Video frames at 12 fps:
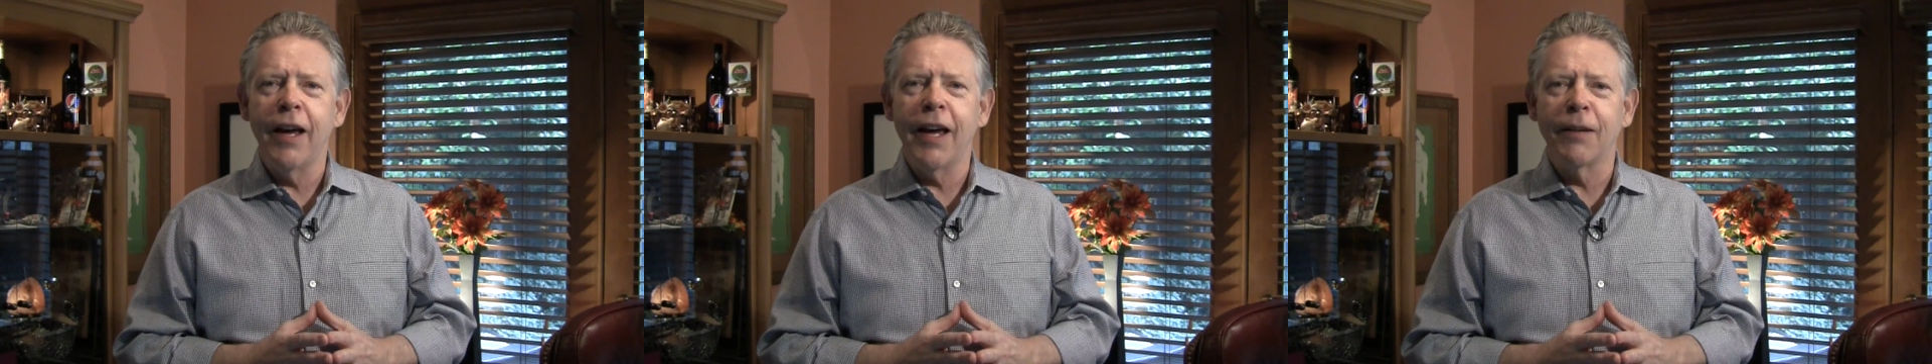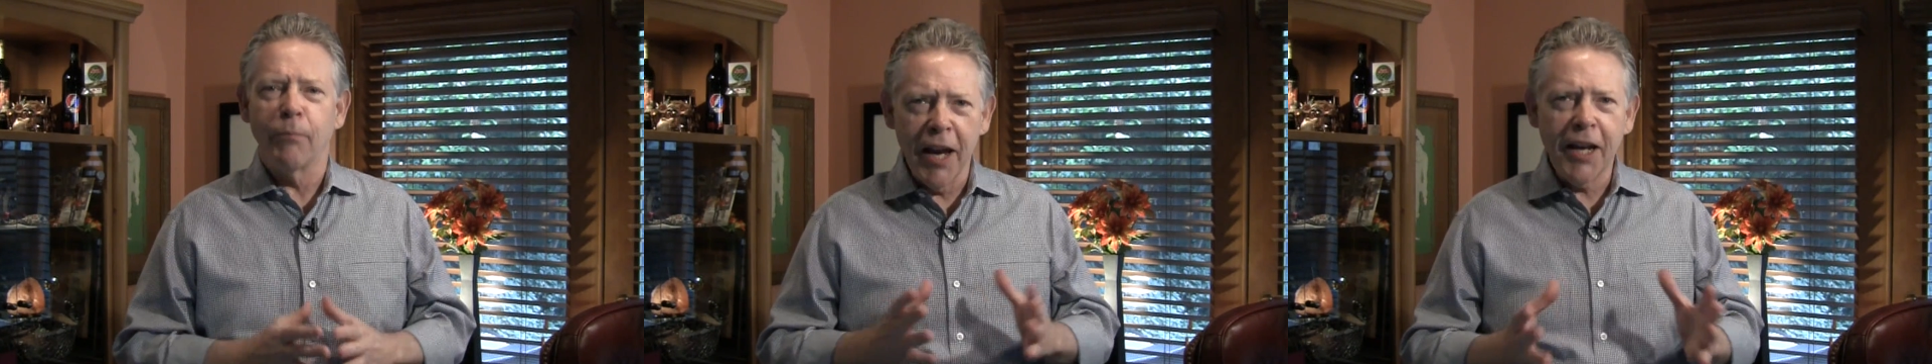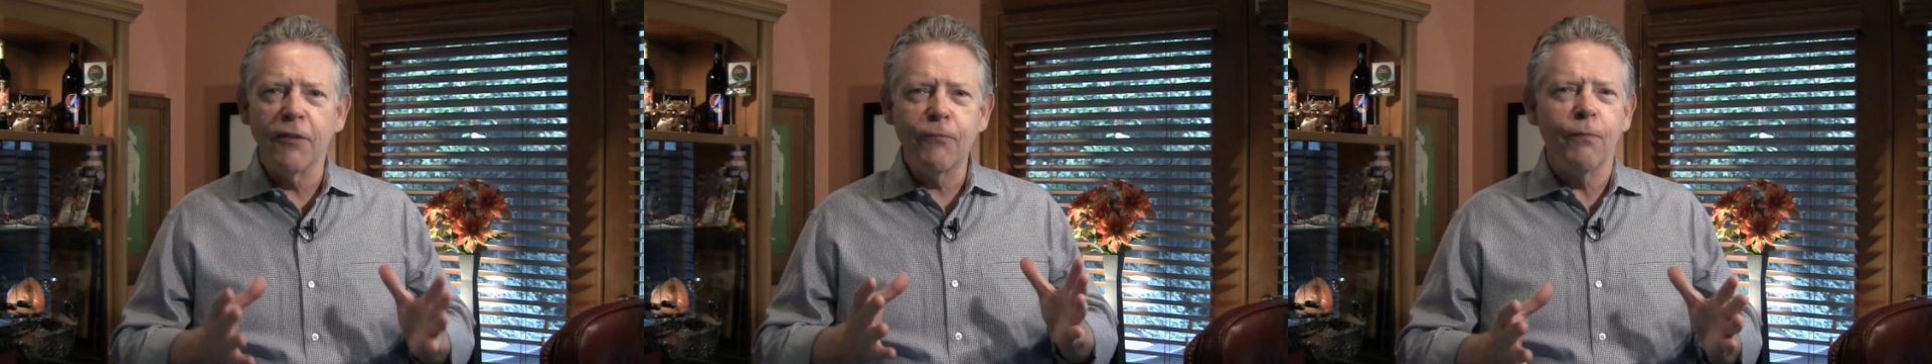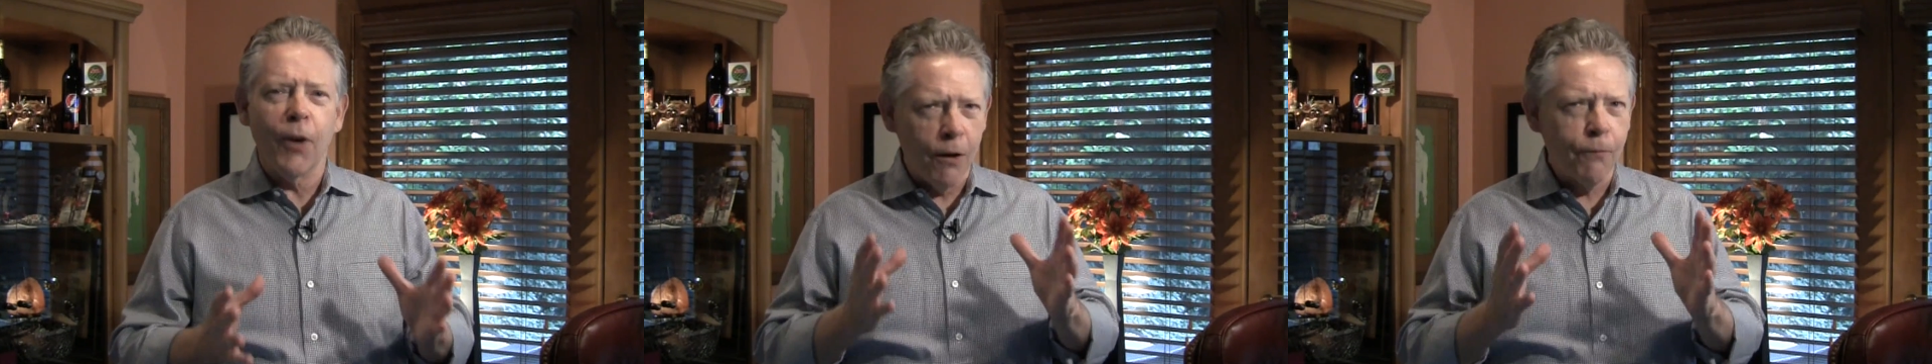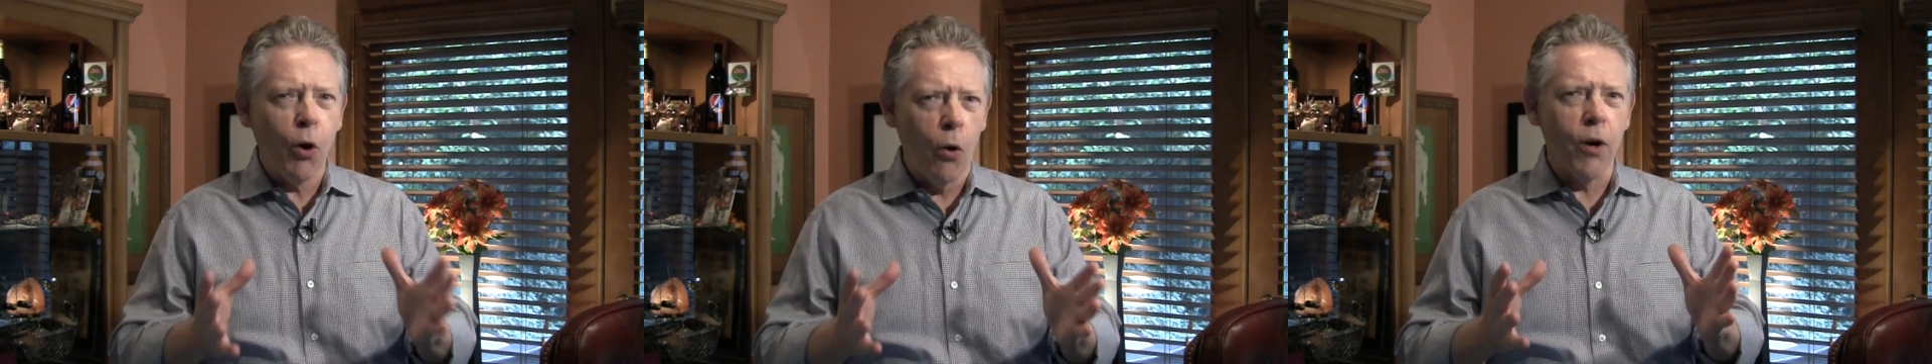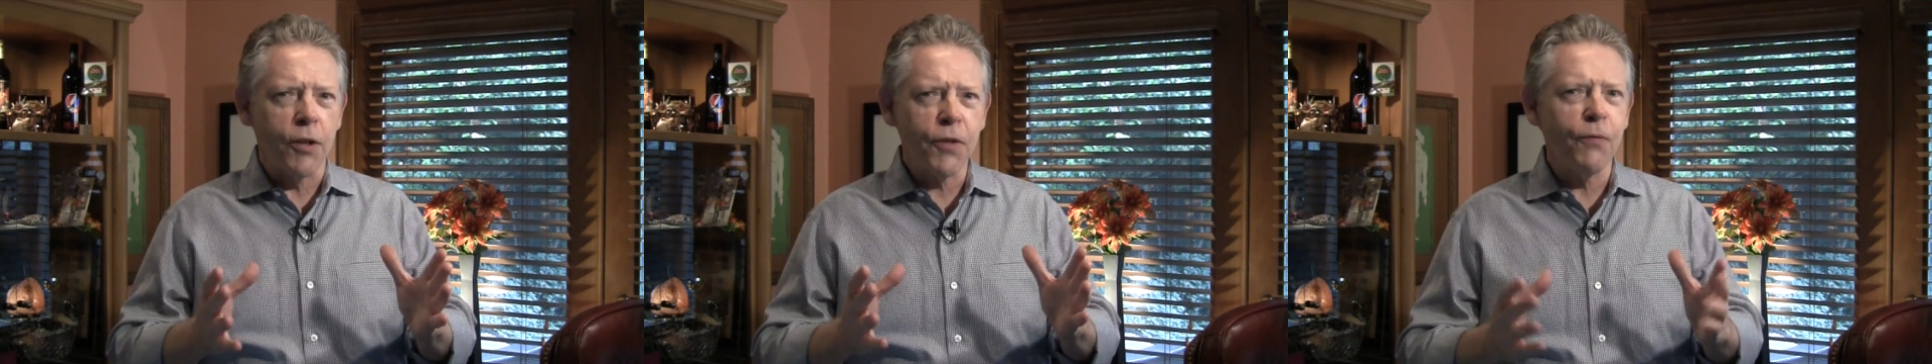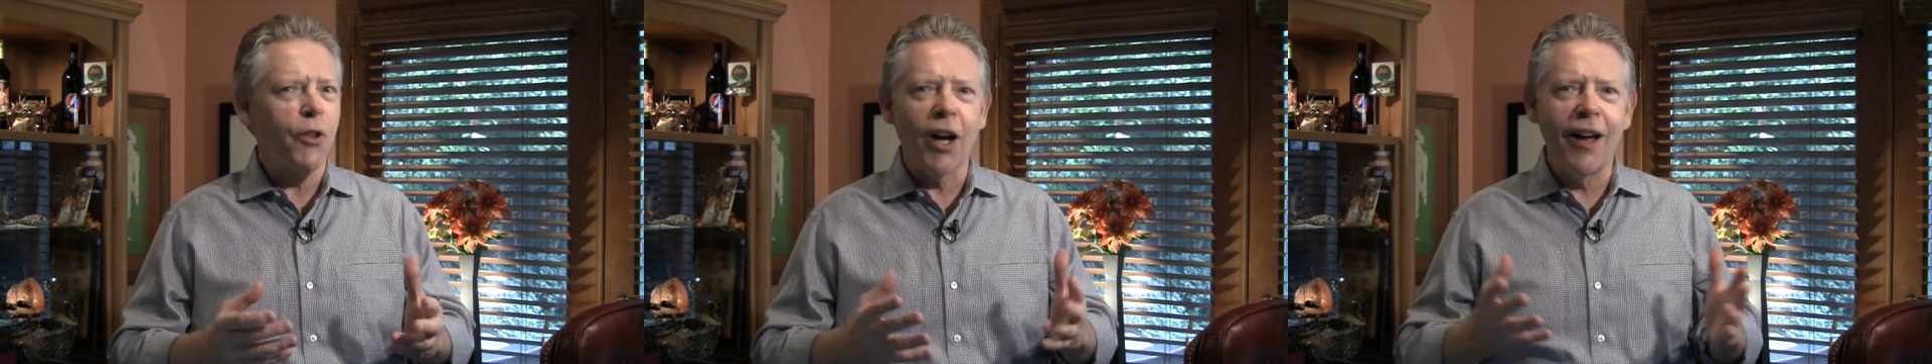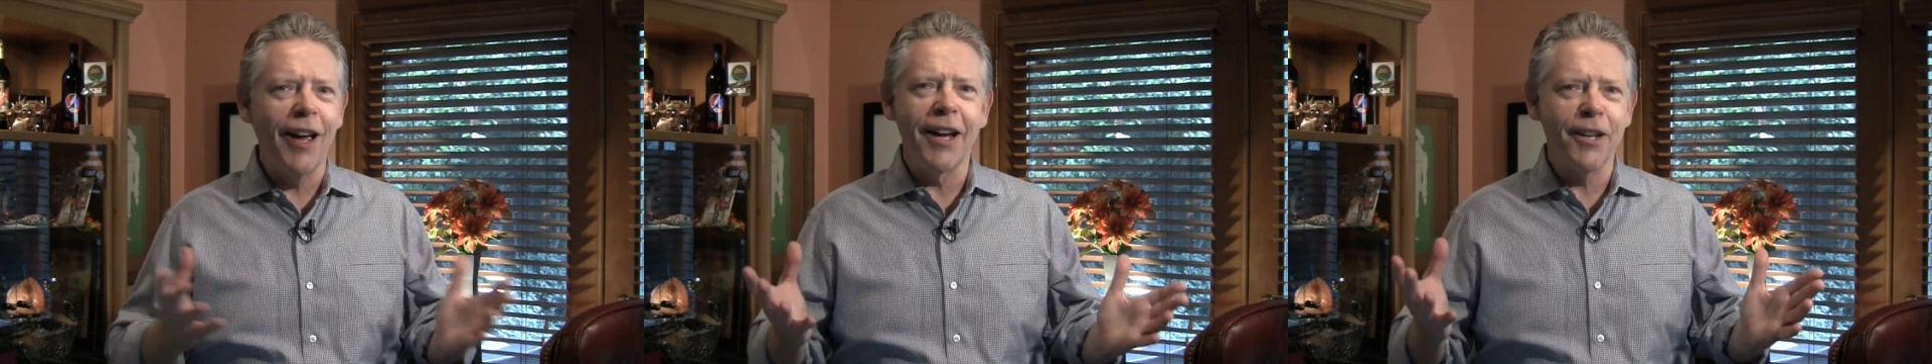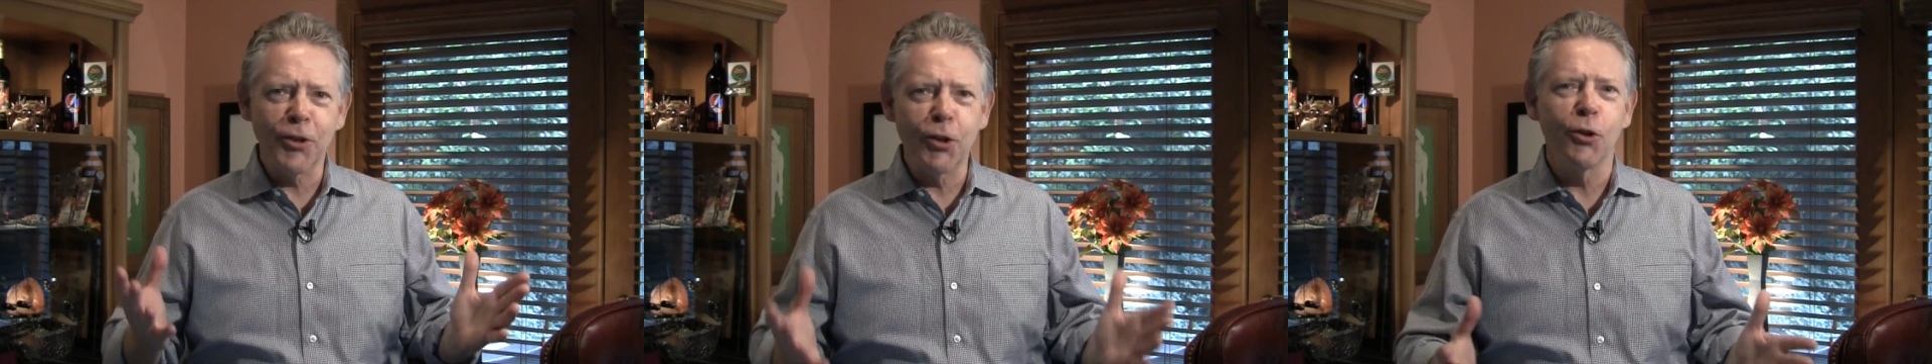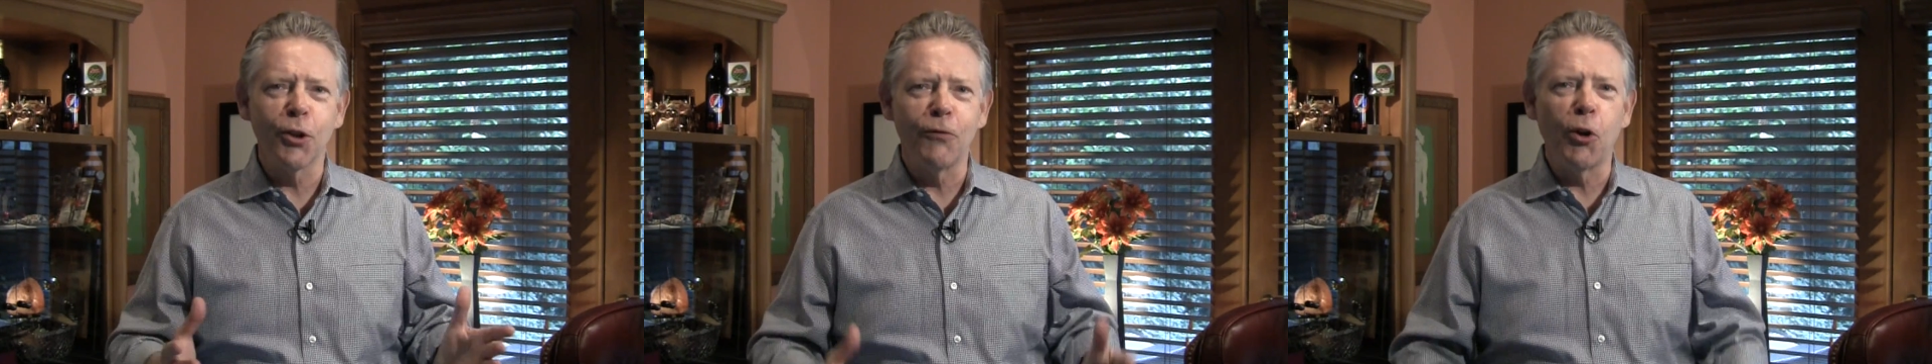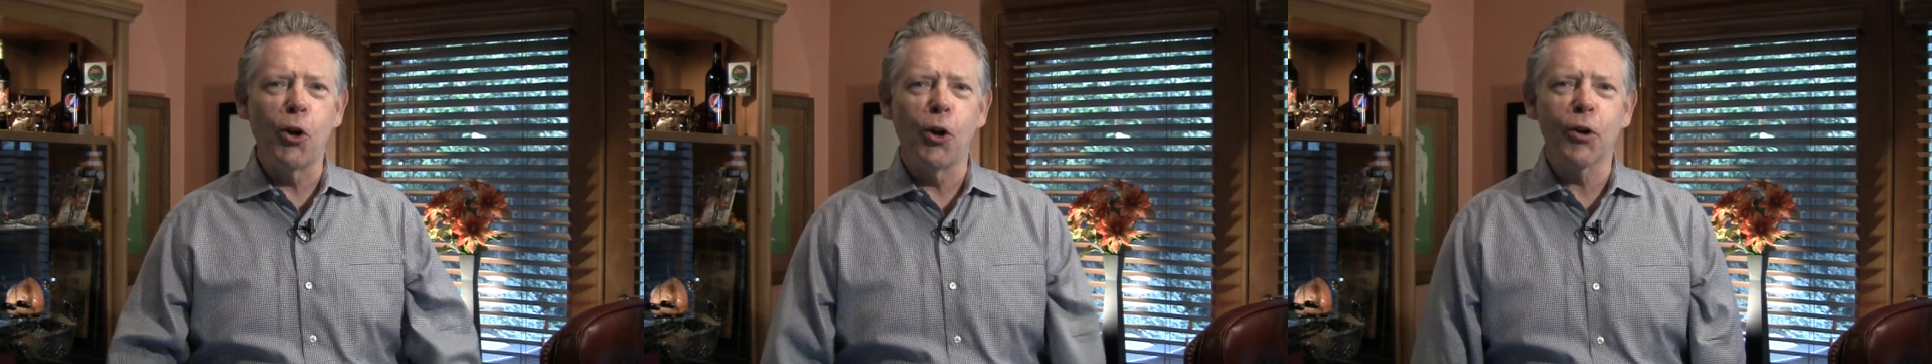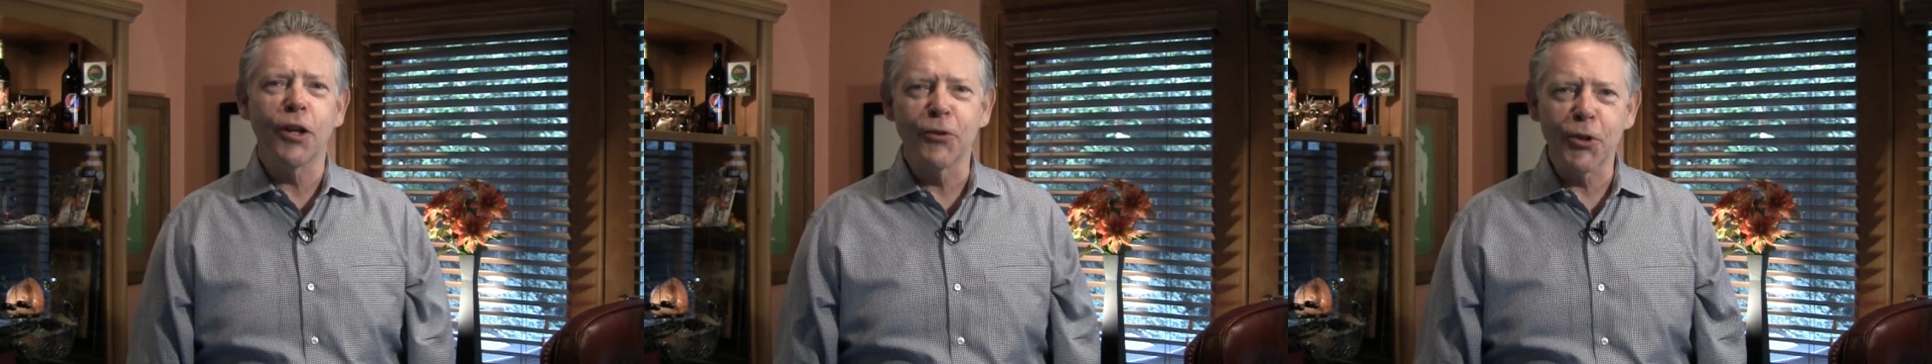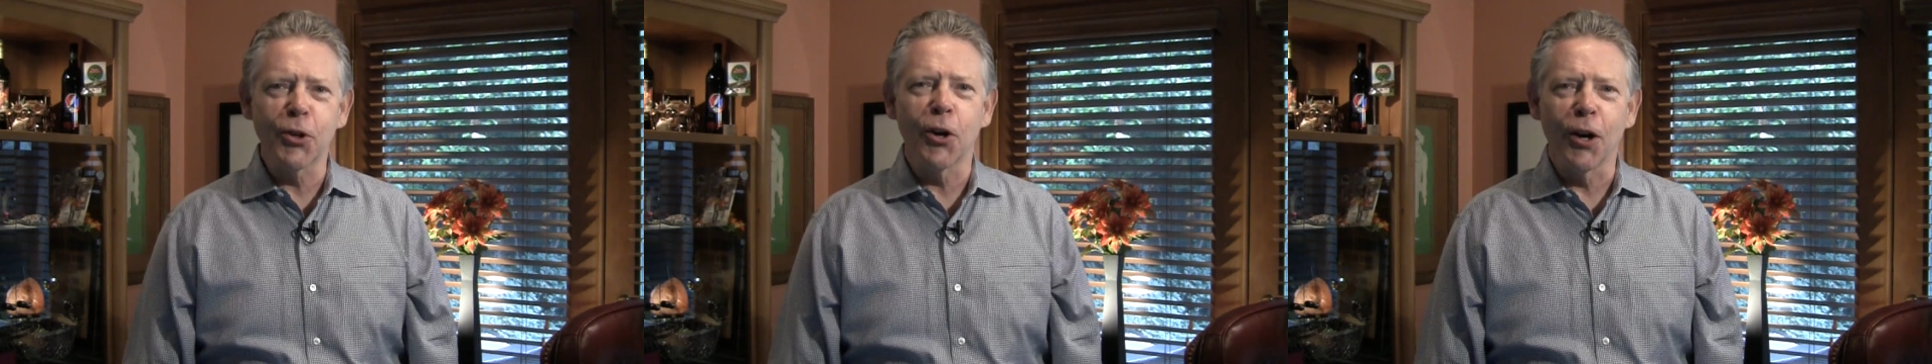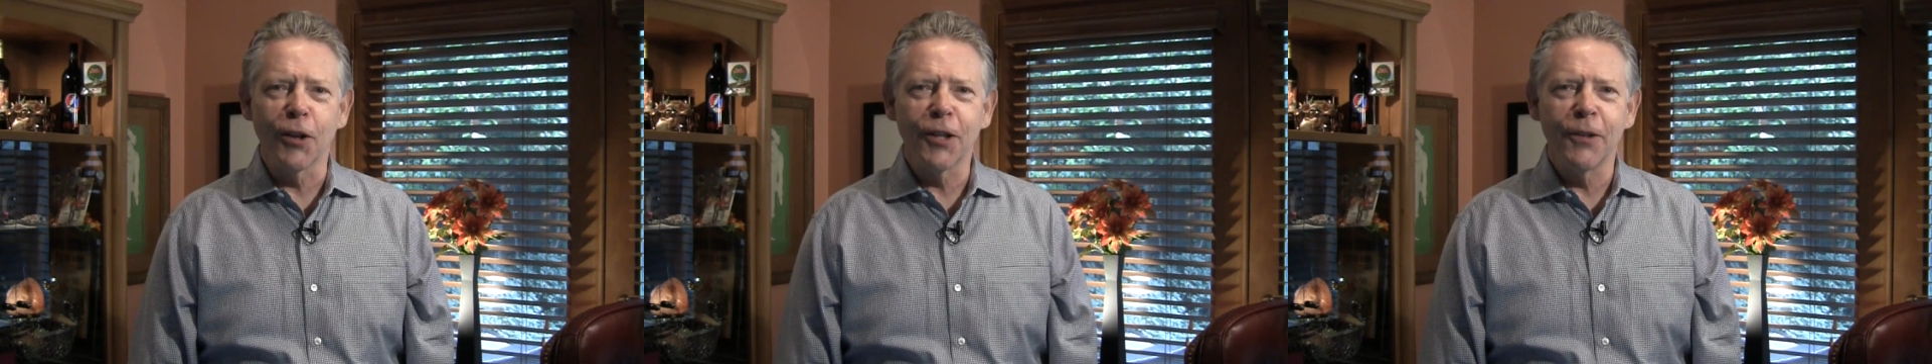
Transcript: and make it, of course, for the highest good of all concerned.